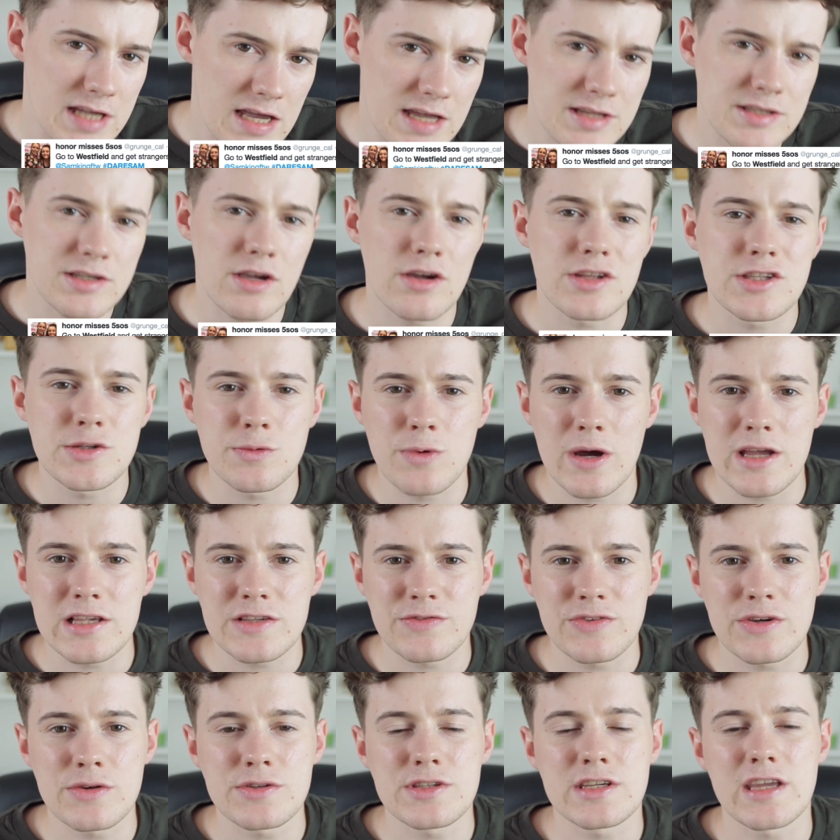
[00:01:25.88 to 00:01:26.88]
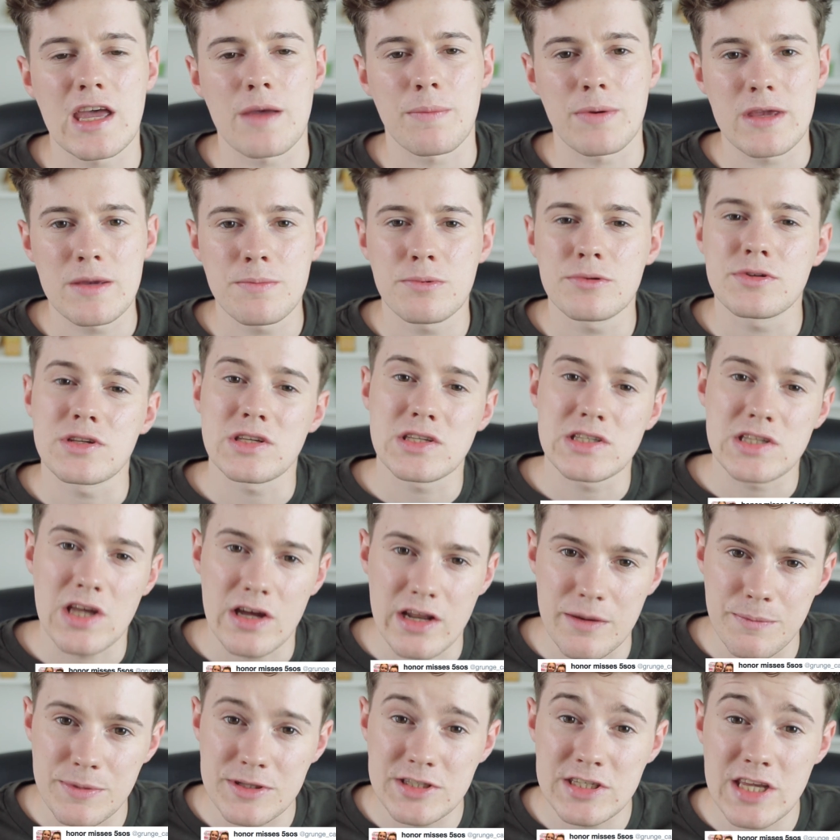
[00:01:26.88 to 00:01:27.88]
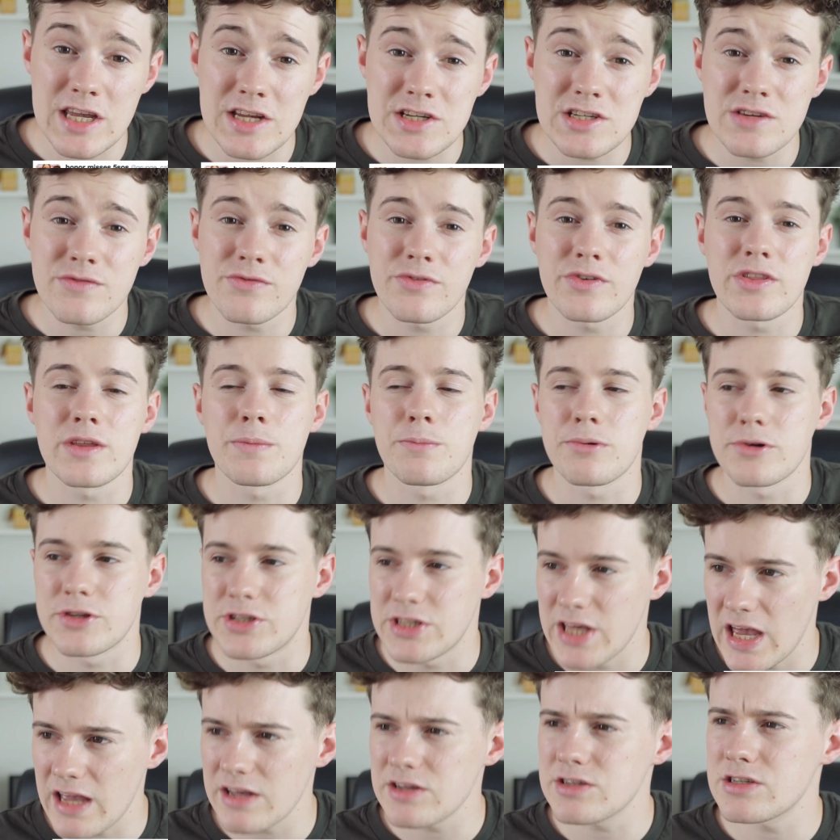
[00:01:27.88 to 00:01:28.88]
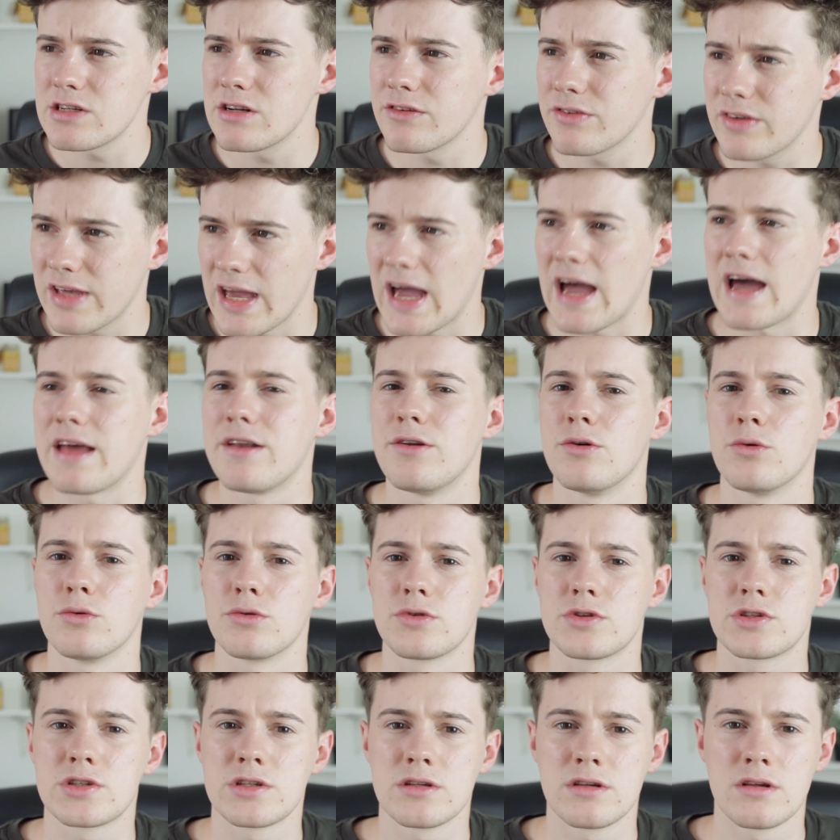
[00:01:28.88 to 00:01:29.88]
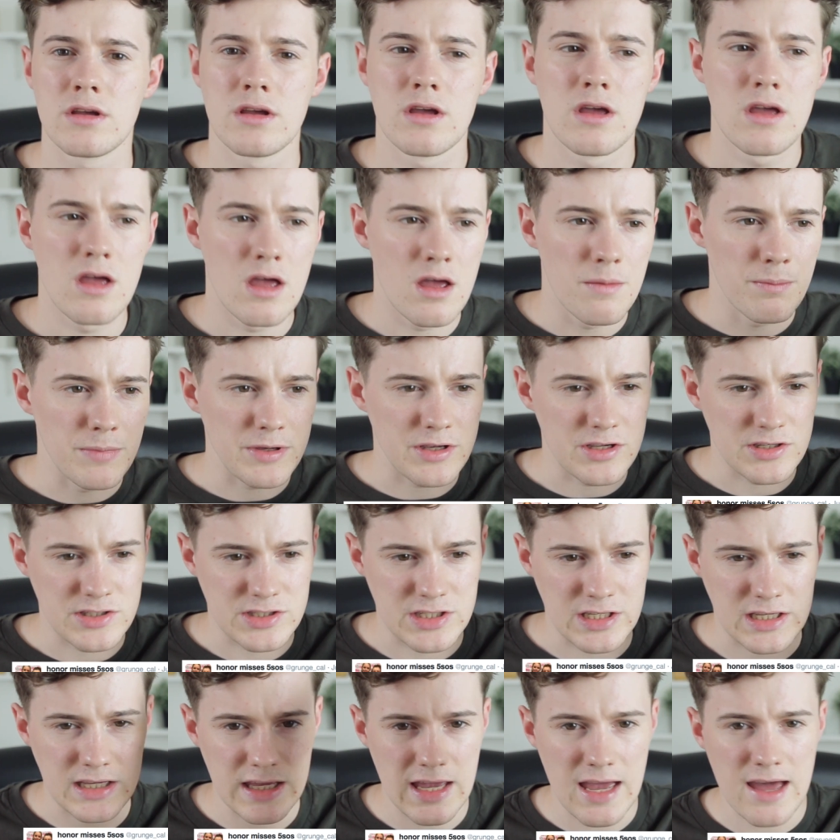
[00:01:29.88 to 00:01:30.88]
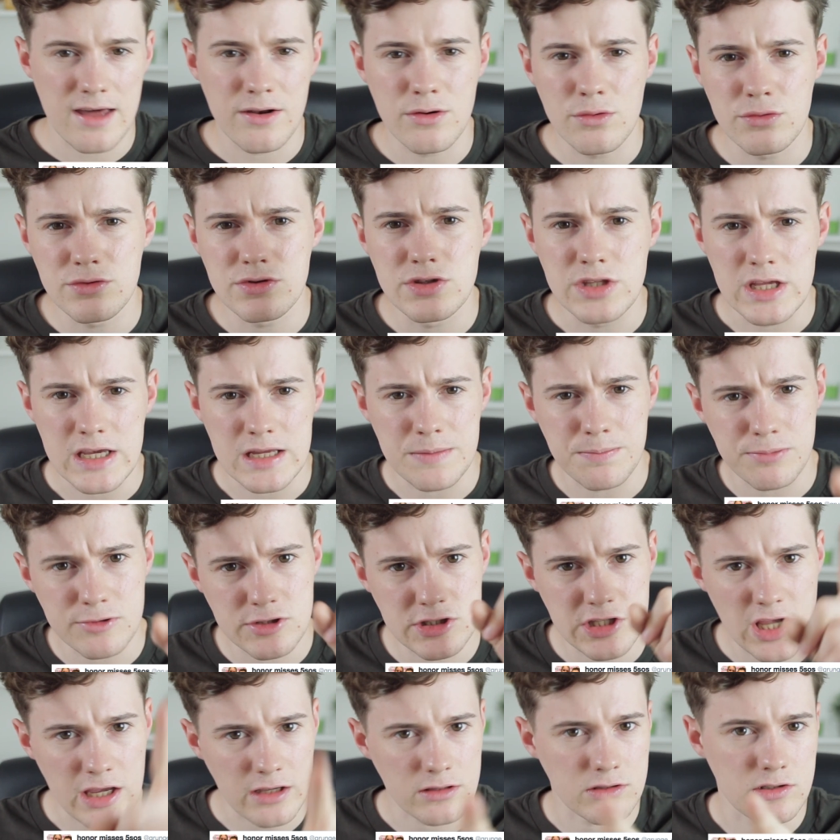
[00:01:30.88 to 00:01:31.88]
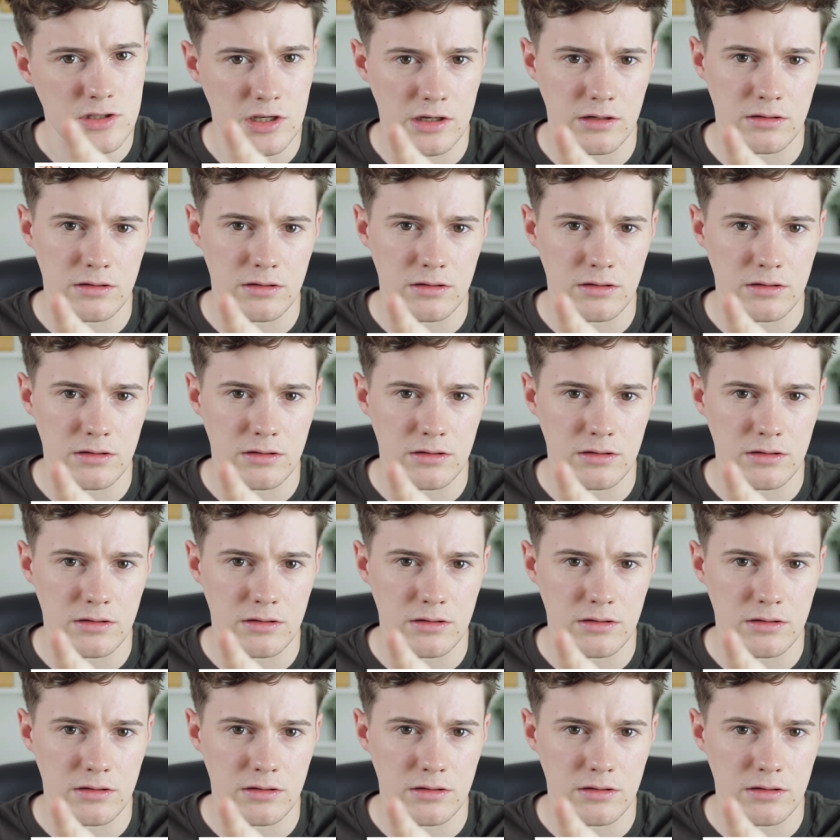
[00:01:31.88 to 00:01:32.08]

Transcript: dare you to go to Westfield to get people to sign a petition for the protection of candles. Because the candles need protecting.